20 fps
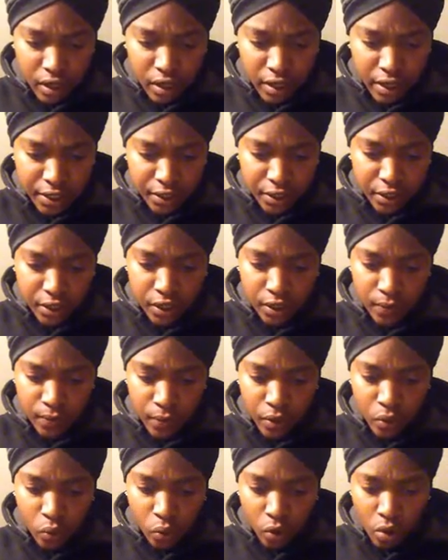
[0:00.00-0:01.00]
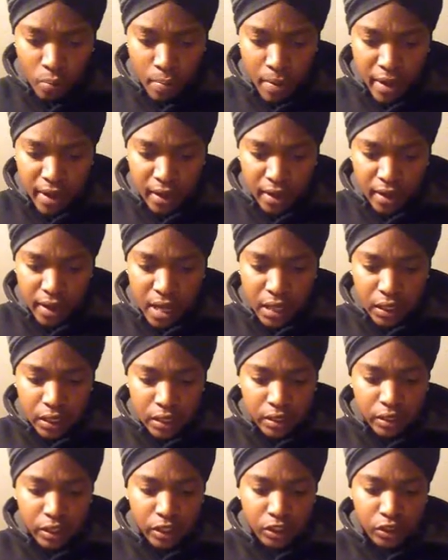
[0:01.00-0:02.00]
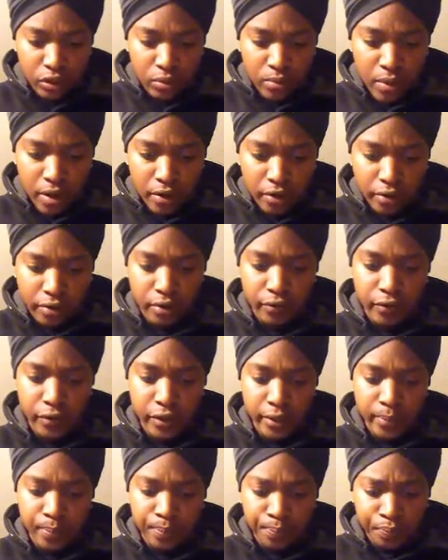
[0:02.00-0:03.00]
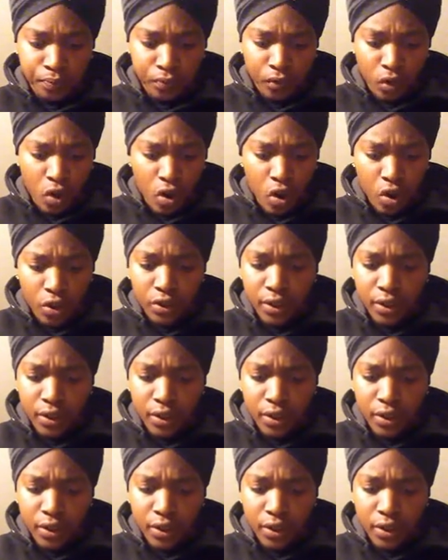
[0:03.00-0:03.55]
via United Nations, the World Bank, and the International Monetary Fund.